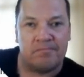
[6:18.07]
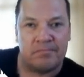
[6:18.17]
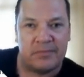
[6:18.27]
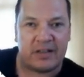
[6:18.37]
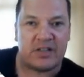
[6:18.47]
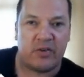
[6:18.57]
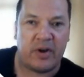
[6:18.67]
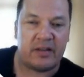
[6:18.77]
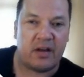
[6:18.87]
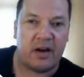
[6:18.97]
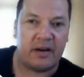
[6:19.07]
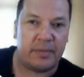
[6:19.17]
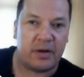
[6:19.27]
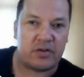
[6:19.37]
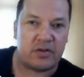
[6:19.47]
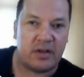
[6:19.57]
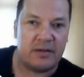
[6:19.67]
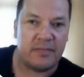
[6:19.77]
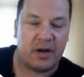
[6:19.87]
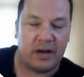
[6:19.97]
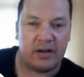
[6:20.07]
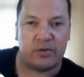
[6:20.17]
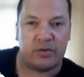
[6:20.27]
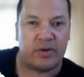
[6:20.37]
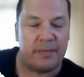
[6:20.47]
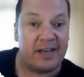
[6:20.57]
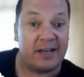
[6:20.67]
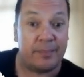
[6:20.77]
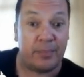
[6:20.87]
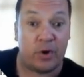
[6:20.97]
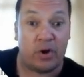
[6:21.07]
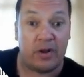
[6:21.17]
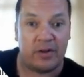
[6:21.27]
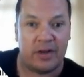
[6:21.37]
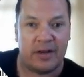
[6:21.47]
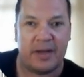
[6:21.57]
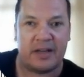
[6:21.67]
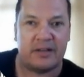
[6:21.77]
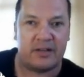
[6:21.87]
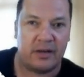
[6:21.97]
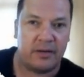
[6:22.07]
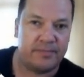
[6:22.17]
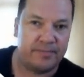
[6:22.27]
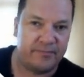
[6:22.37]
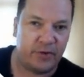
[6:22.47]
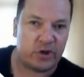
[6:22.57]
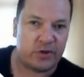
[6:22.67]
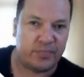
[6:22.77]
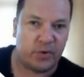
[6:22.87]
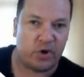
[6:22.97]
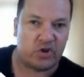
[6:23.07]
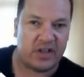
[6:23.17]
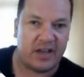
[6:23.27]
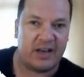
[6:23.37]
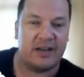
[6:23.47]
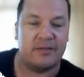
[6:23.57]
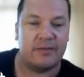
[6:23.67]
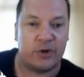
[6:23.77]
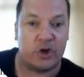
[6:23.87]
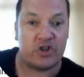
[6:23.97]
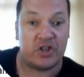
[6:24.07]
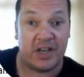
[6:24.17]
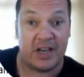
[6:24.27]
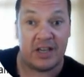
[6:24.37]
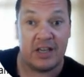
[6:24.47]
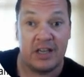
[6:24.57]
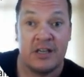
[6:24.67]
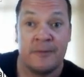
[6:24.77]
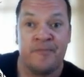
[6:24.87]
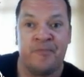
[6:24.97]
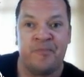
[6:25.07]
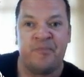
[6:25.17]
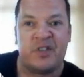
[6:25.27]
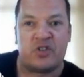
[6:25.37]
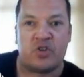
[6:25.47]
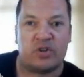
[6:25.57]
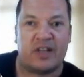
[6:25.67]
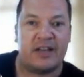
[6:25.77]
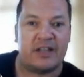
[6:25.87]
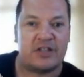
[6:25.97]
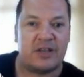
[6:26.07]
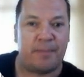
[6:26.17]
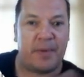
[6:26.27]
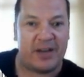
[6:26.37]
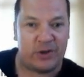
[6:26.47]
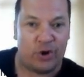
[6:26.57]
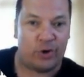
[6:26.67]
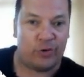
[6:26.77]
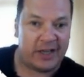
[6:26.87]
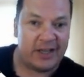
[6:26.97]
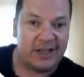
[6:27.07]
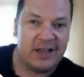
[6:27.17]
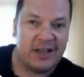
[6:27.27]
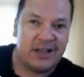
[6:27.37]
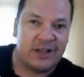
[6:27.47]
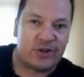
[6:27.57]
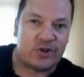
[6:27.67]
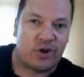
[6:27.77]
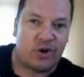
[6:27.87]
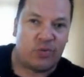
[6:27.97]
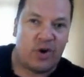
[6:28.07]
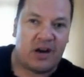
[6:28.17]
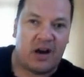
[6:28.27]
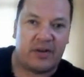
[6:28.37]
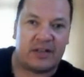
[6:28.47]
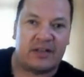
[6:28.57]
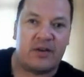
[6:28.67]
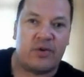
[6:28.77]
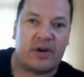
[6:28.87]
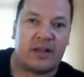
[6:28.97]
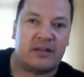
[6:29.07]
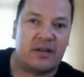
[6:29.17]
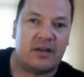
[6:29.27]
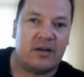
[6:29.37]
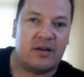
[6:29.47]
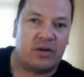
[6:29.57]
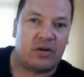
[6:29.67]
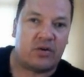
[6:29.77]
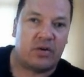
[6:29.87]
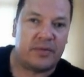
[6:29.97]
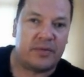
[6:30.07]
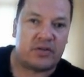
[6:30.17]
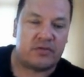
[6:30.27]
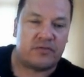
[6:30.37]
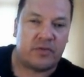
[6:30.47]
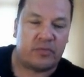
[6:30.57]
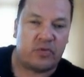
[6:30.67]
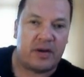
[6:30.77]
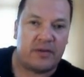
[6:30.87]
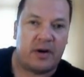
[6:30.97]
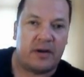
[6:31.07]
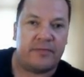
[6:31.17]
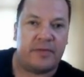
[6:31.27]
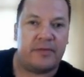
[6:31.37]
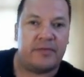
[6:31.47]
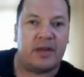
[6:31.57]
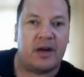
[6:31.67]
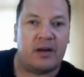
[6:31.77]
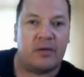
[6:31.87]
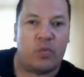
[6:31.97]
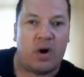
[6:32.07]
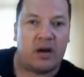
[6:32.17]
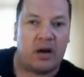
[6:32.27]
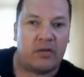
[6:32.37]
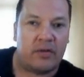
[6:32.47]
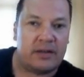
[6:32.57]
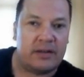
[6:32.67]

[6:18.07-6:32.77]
that's great idea, because then I took immediately pro level and make the first pro sale in first day. So then it's paid already. So 100, then you get all commissions from 25, 50, and 100